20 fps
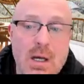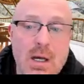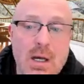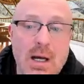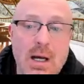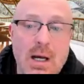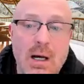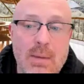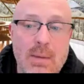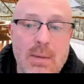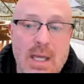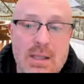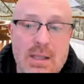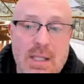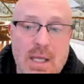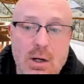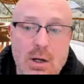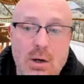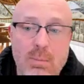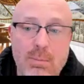and
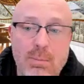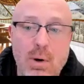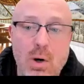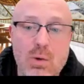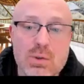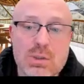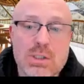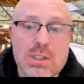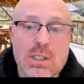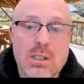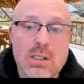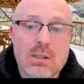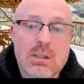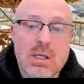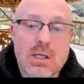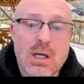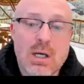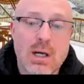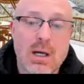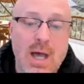then I'll post
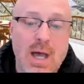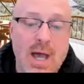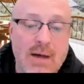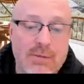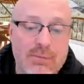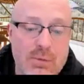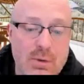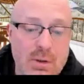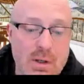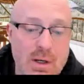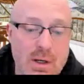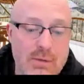it after